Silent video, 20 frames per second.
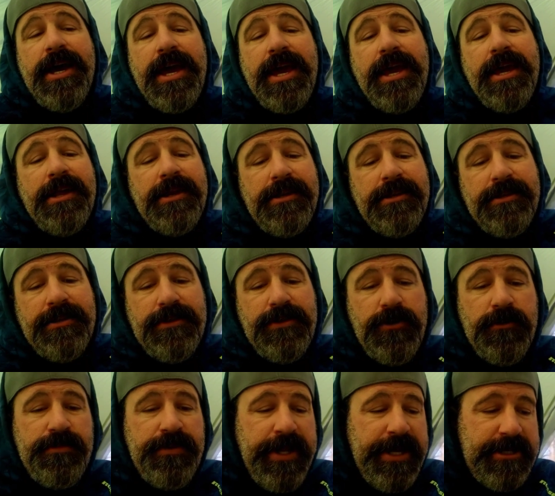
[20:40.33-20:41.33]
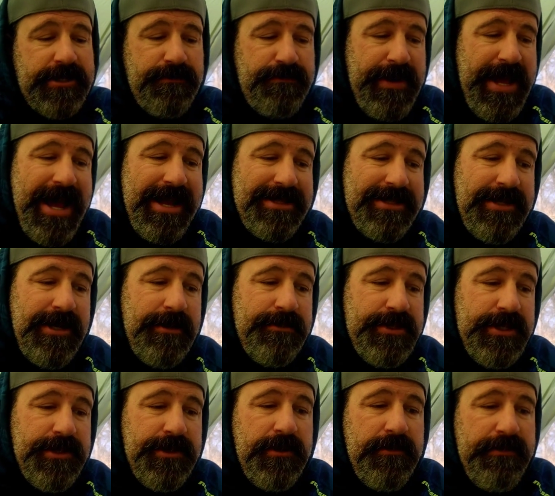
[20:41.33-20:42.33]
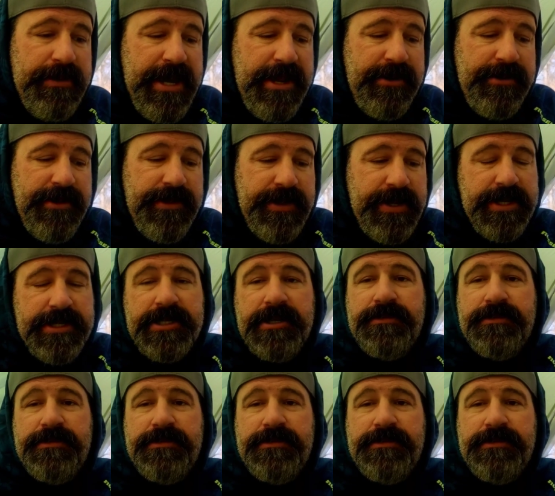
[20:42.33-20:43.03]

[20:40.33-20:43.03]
And the duplex bathtub's a little better than this.